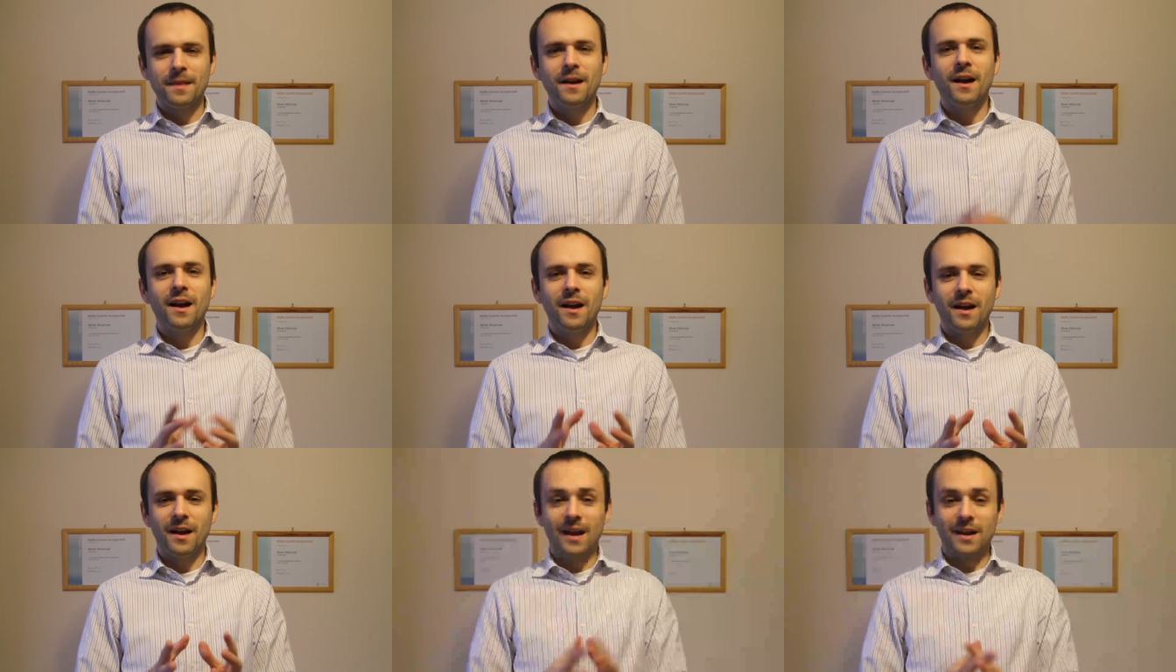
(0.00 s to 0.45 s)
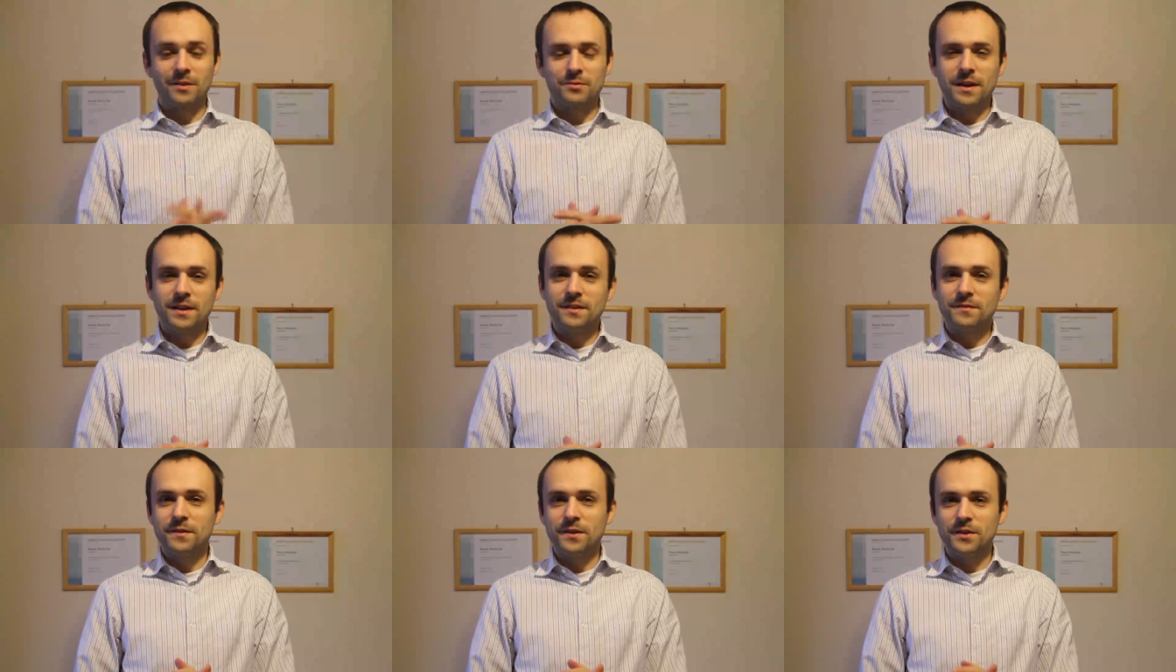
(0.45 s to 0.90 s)
A
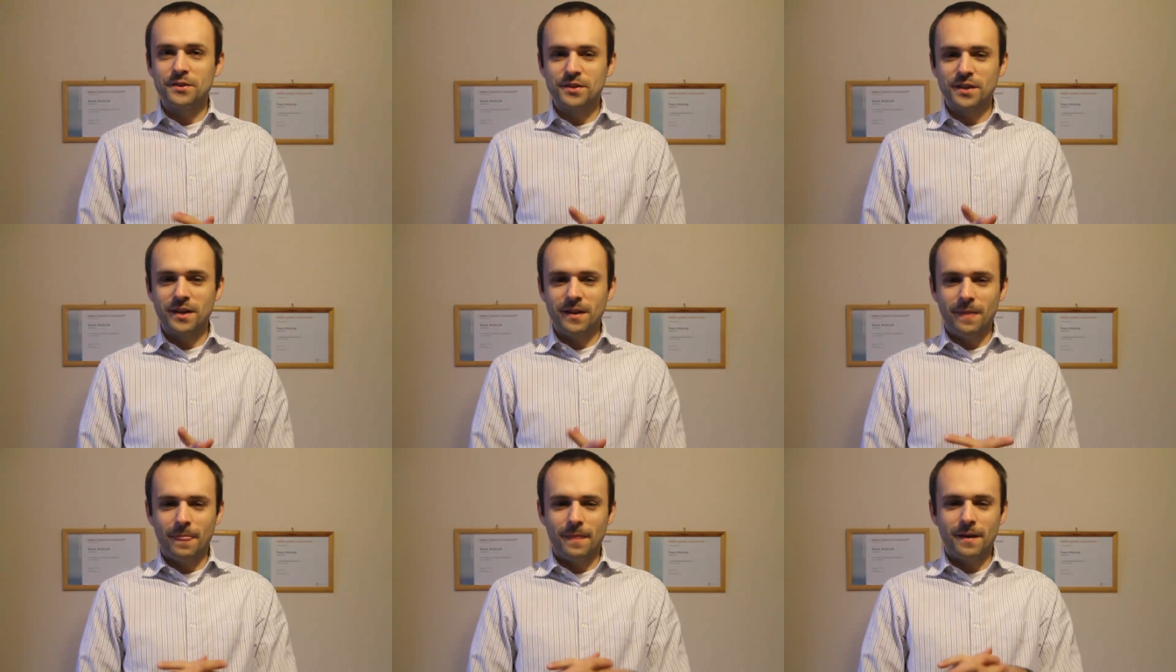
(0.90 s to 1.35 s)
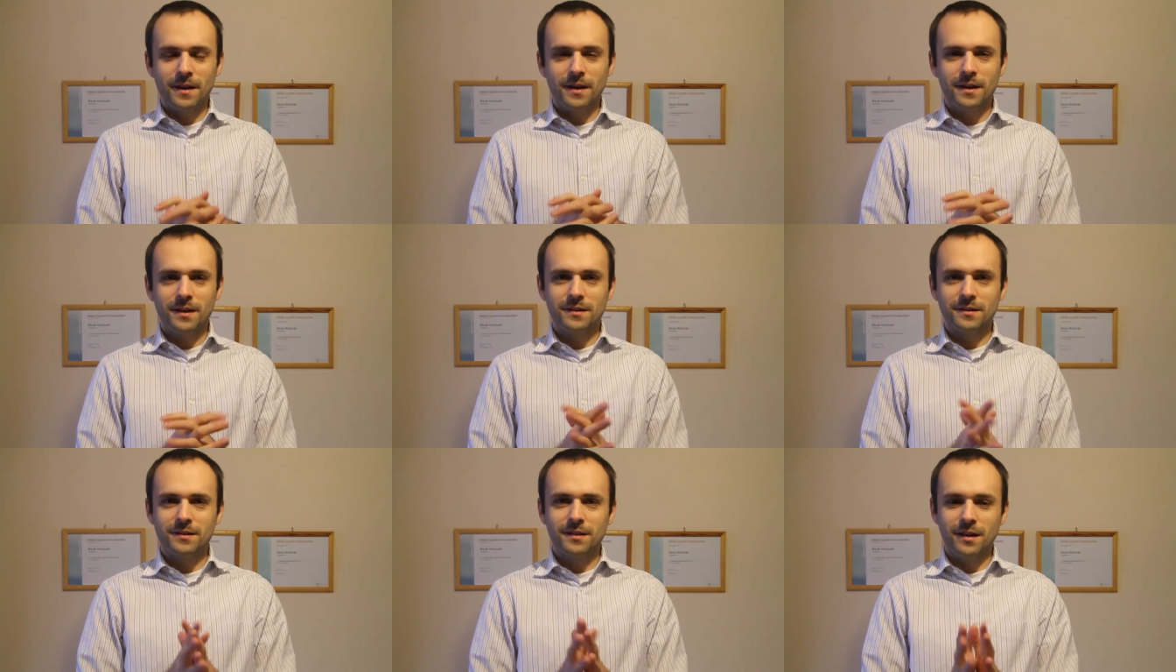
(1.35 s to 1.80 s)
great feature
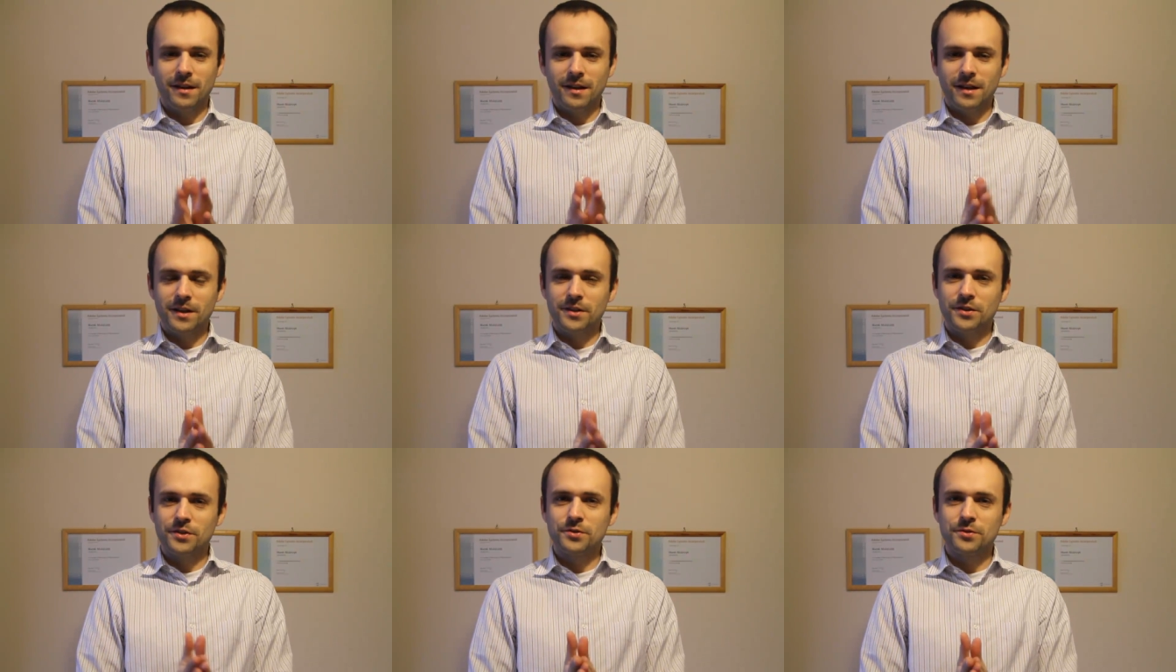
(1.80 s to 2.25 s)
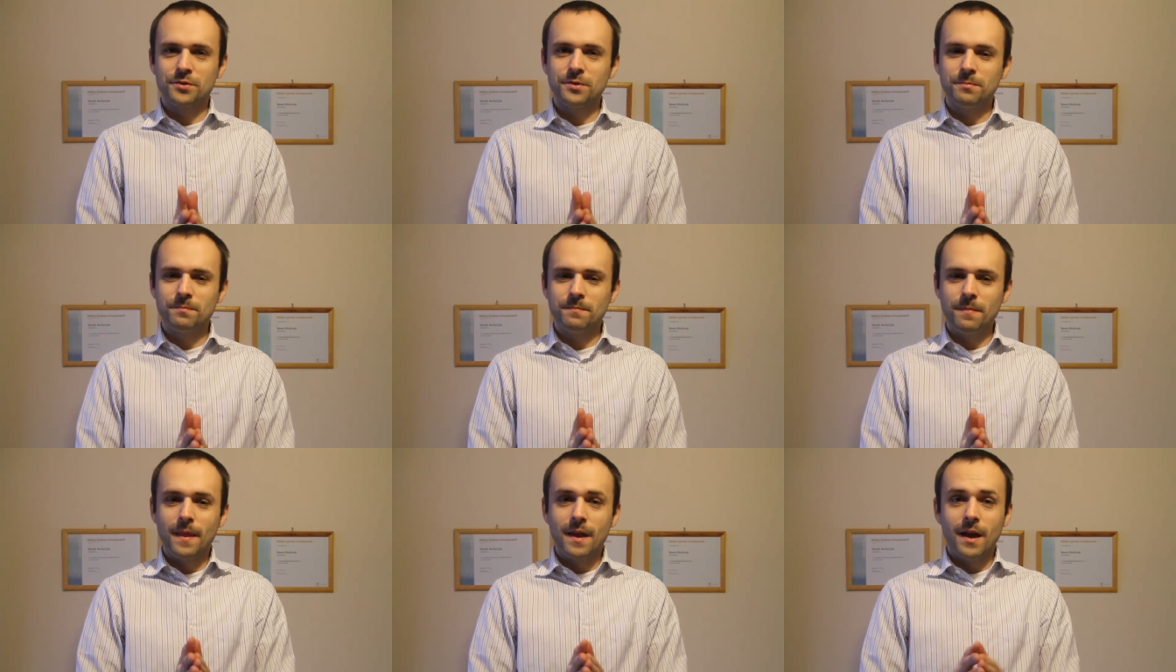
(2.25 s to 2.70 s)
in
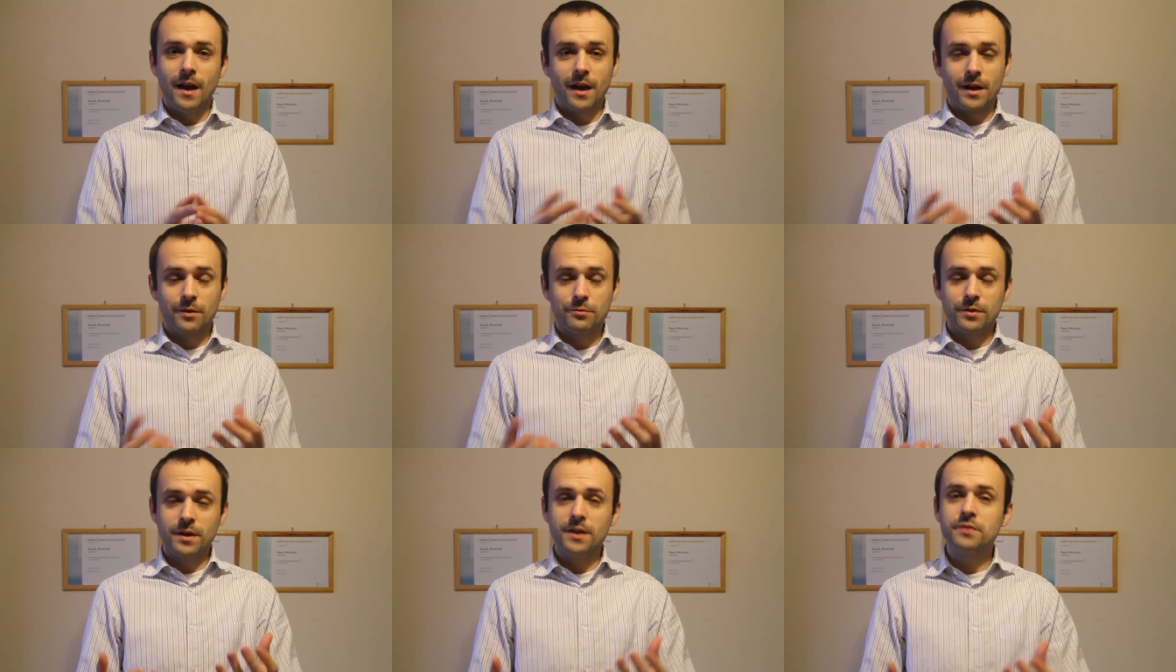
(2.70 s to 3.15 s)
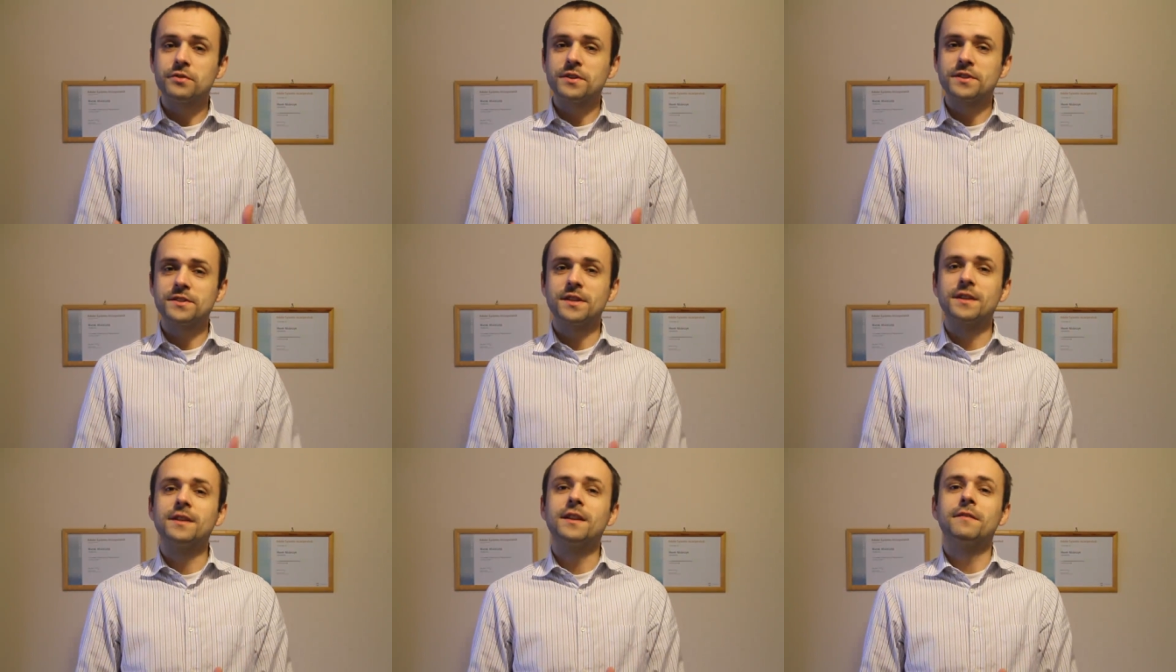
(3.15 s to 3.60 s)
Lightroom, an
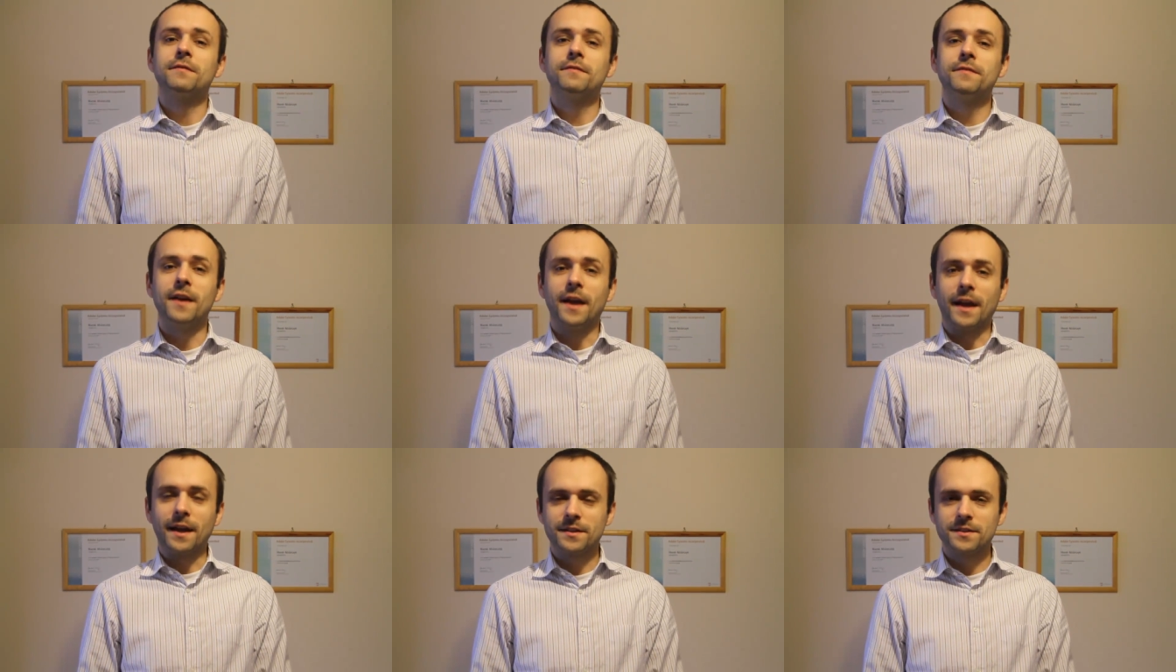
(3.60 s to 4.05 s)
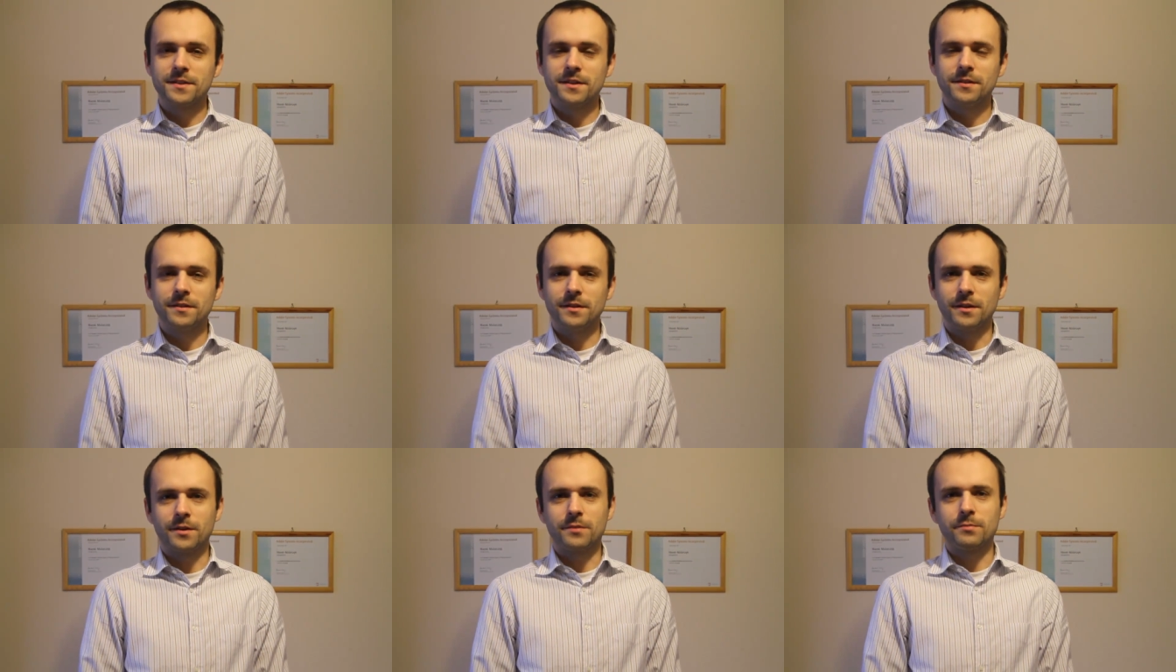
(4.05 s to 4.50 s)
interesting effect
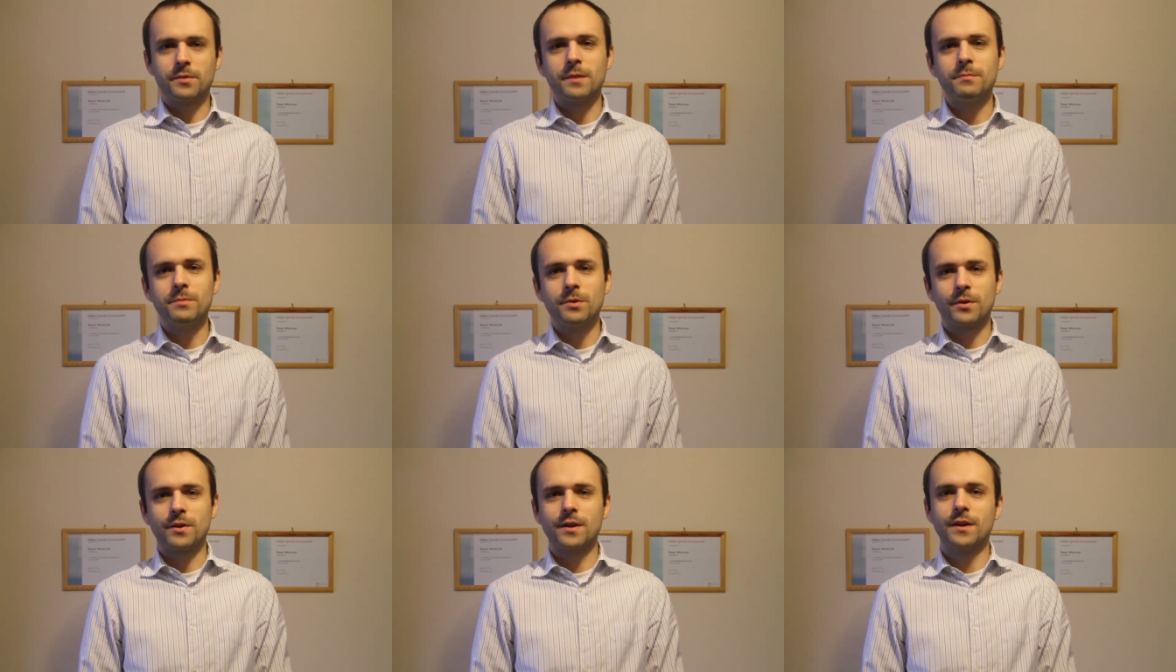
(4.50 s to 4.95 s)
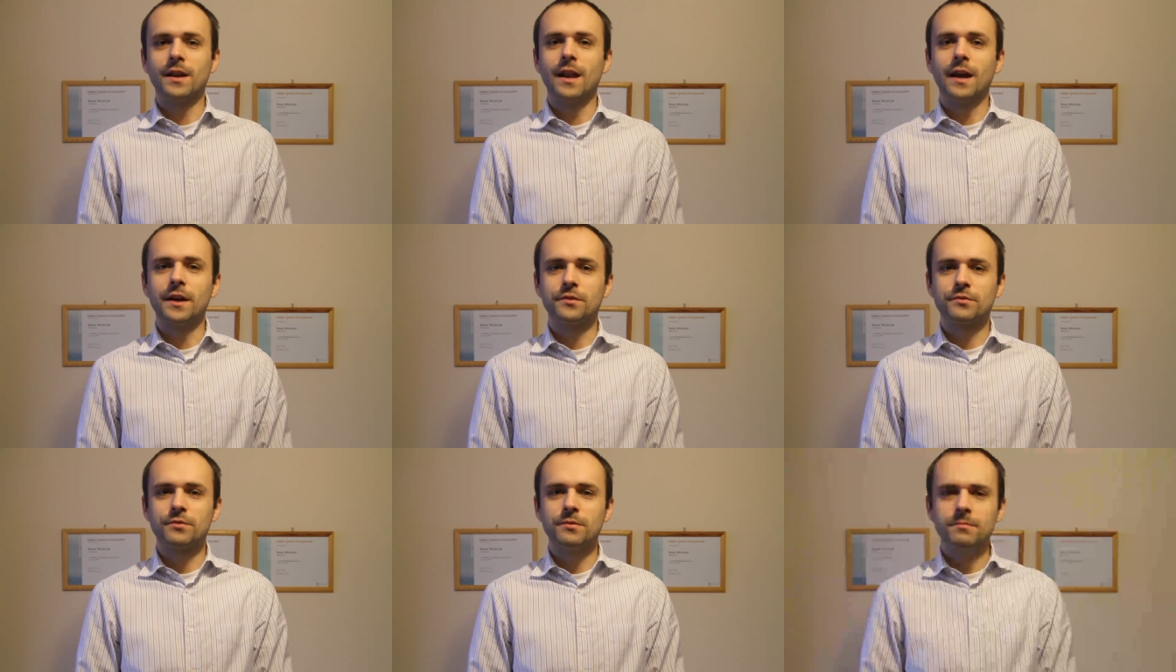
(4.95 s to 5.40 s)
that can be created in
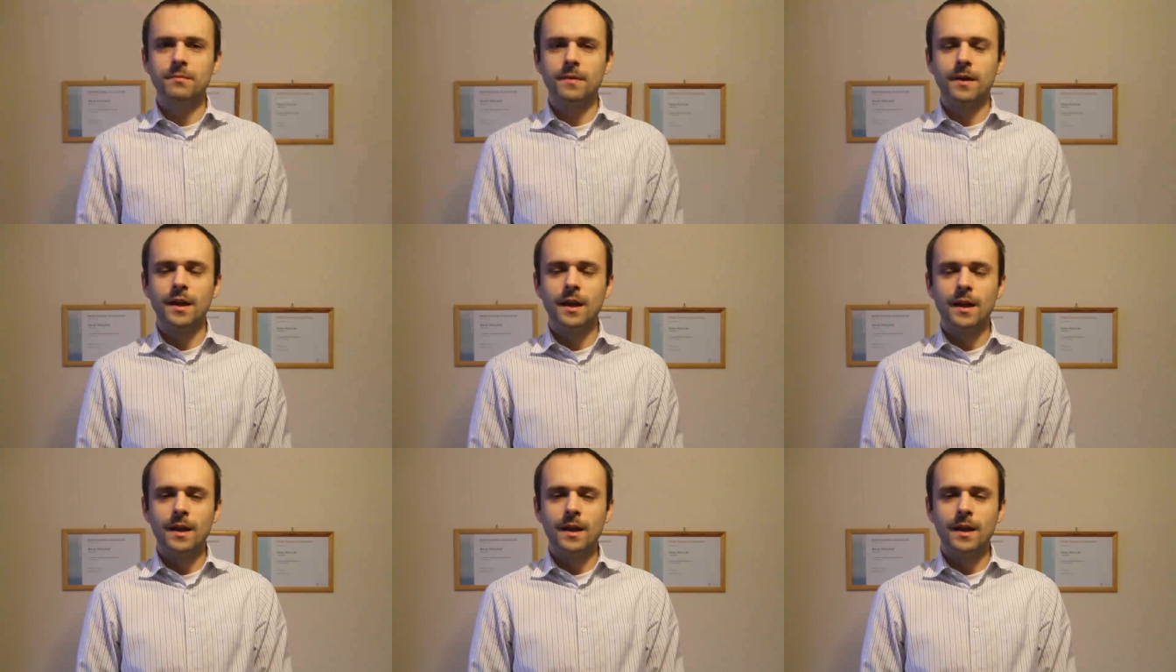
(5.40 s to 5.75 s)
Lightroom.